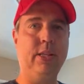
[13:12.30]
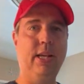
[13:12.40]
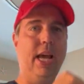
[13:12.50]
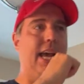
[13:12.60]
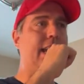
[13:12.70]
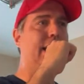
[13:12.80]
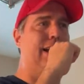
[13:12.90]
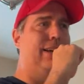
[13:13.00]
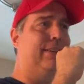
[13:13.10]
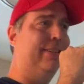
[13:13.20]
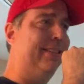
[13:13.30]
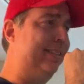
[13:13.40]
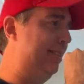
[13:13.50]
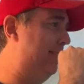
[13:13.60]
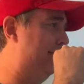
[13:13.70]
Hey,
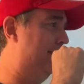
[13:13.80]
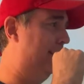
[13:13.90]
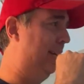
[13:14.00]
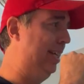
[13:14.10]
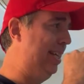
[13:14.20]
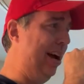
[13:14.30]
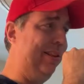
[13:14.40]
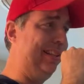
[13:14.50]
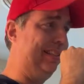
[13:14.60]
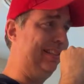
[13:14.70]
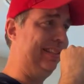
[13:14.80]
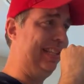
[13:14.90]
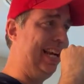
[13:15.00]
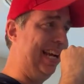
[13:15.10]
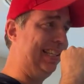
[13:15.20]
you know
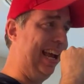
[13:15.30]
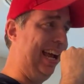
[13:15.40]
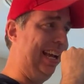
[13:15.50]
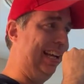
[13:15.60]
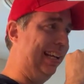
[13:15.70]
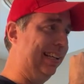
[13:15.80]
the TSA?